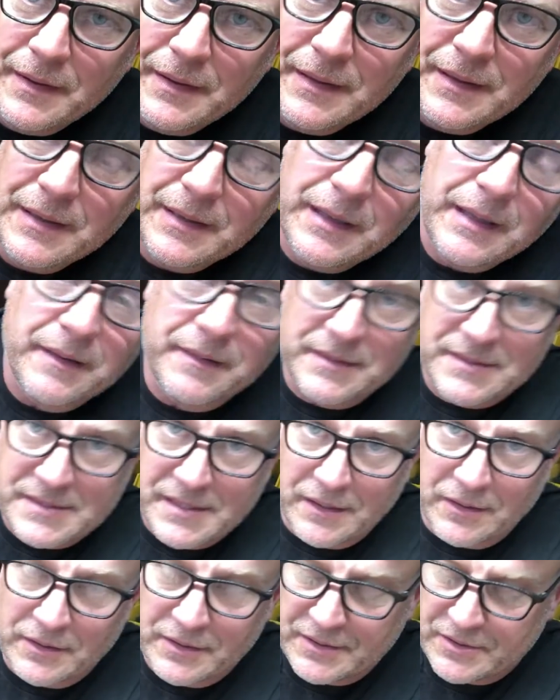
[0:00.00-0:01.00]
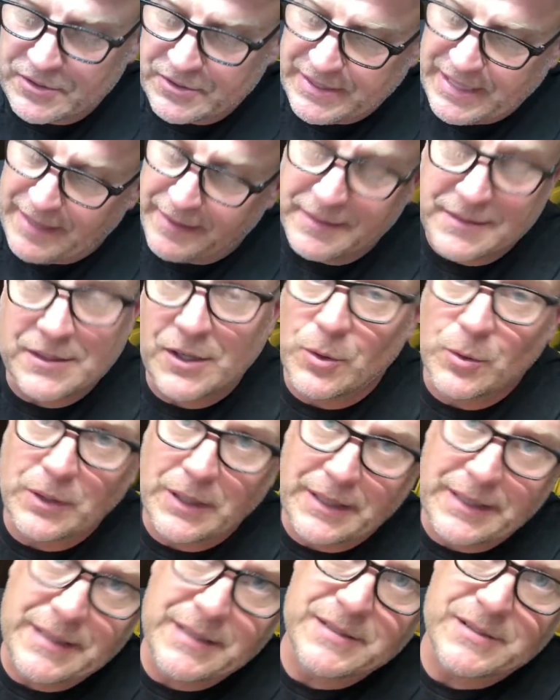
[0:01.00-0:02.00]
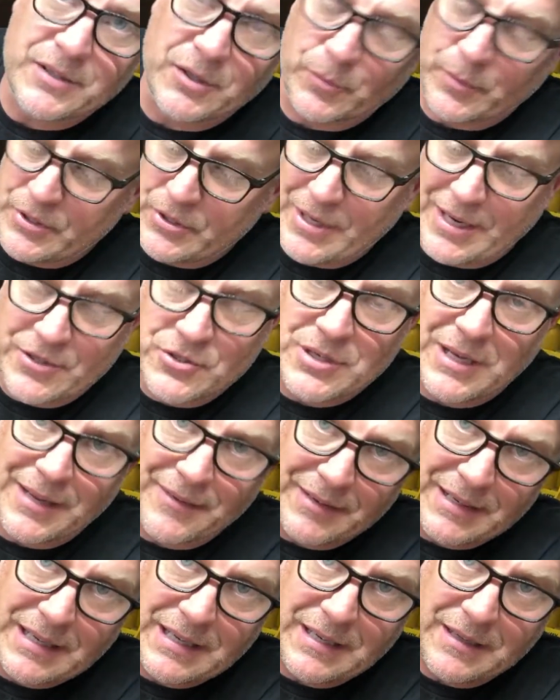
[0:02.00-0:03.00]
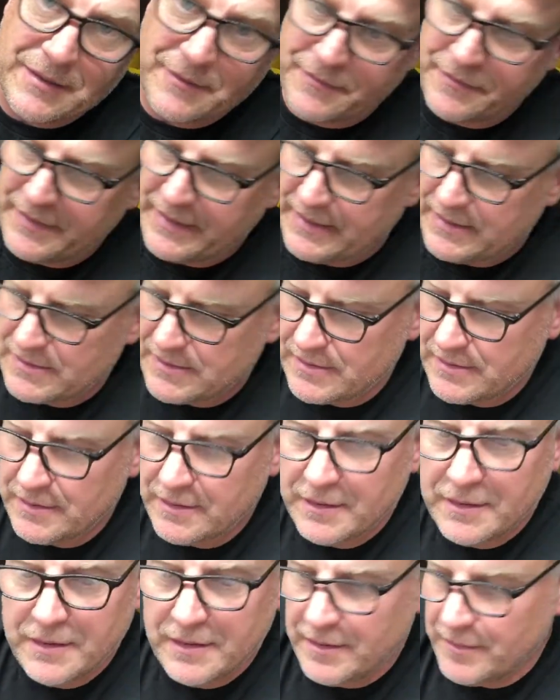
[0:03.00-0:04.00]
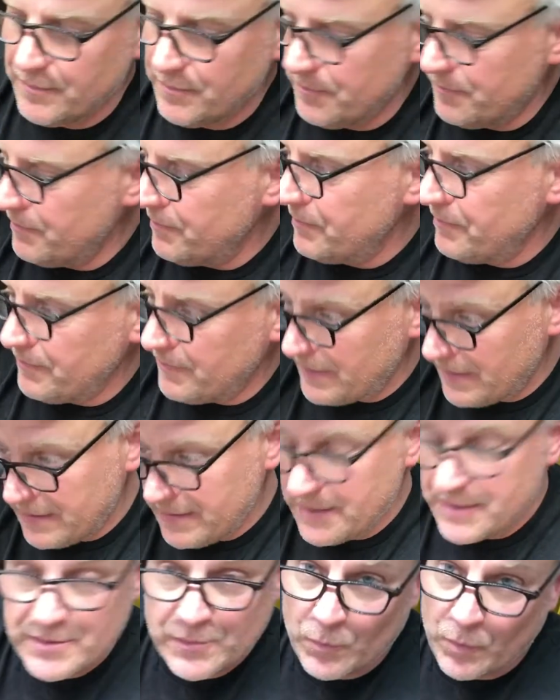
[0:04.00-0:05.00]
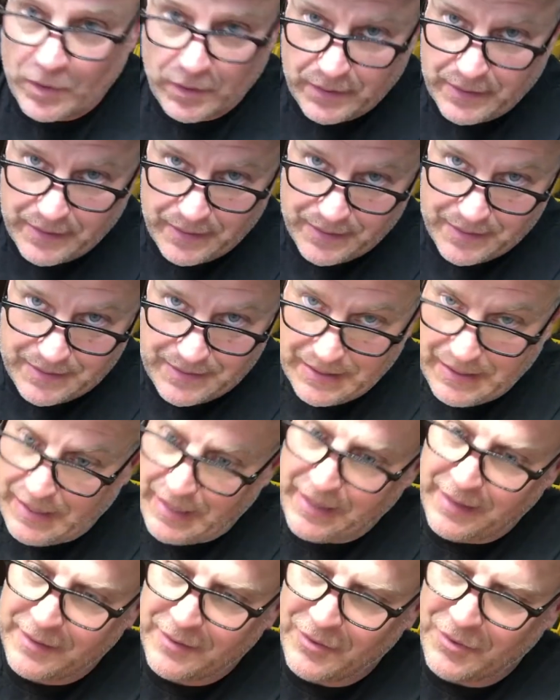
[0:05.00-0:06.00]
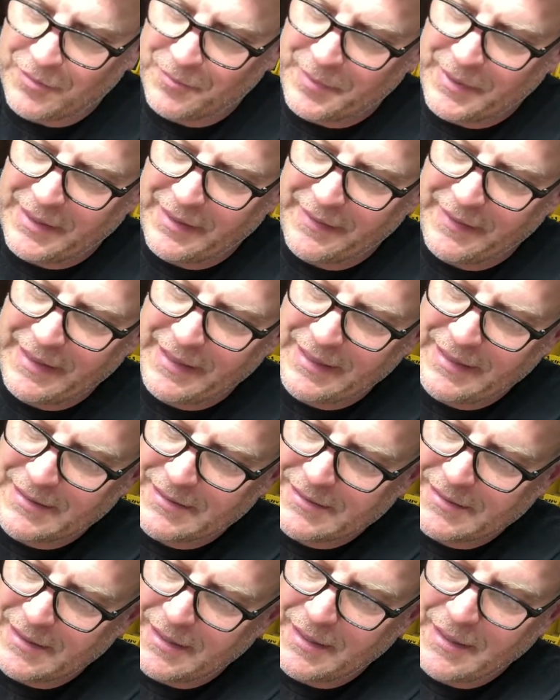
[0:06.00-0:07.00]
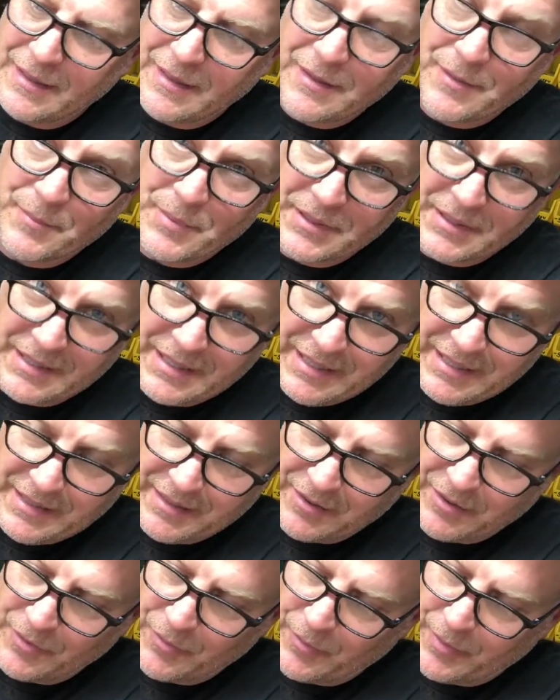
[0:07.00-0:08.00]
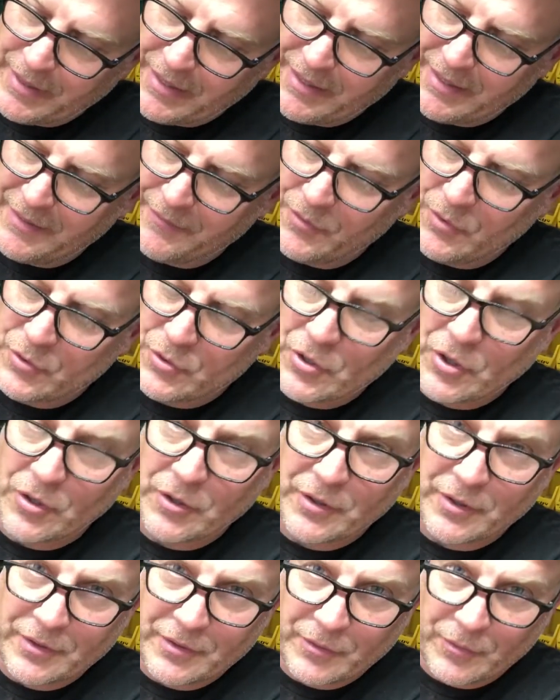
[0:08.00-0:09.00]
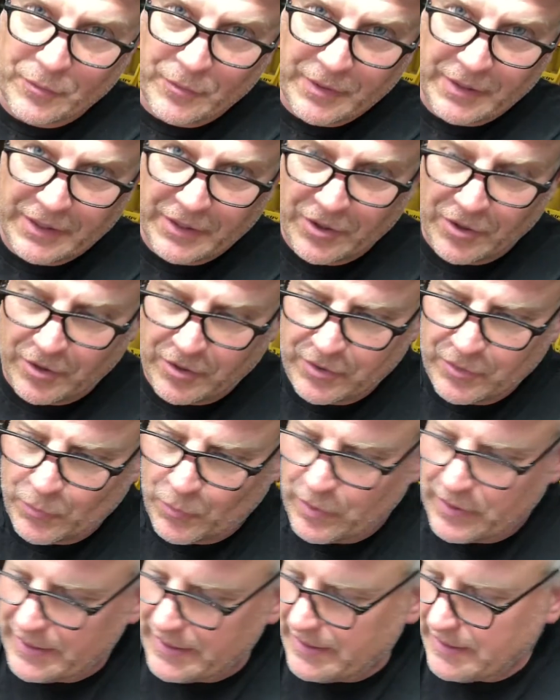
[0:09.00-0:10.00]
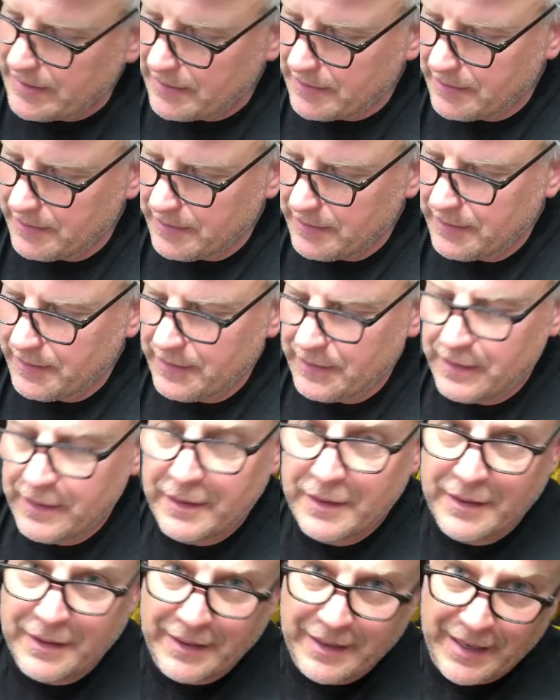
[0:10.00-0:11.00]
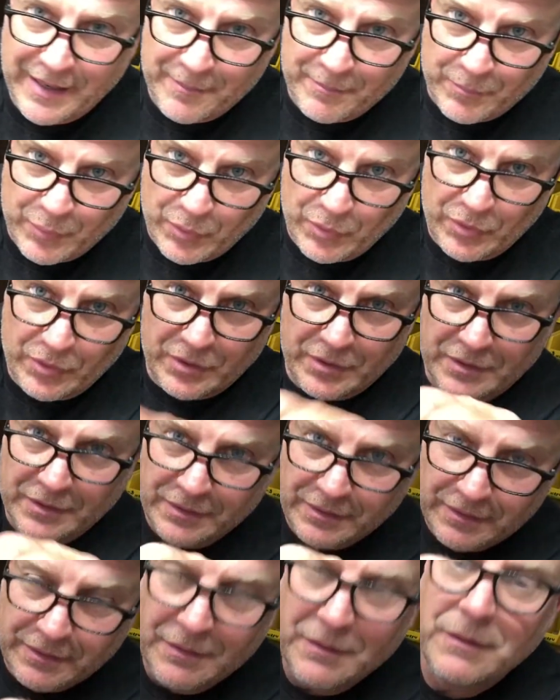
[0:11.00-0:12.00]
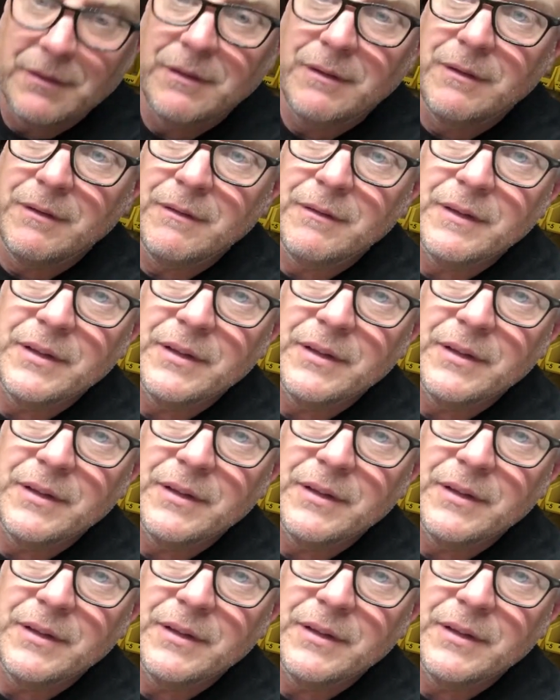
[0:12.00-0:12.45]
Getting the cylinders out is a whole lot easier when you actually have a key that fits. It doesn't work in the THandle, but in these, you put the key in all the way, and if you turn it really hard to one end and pull, the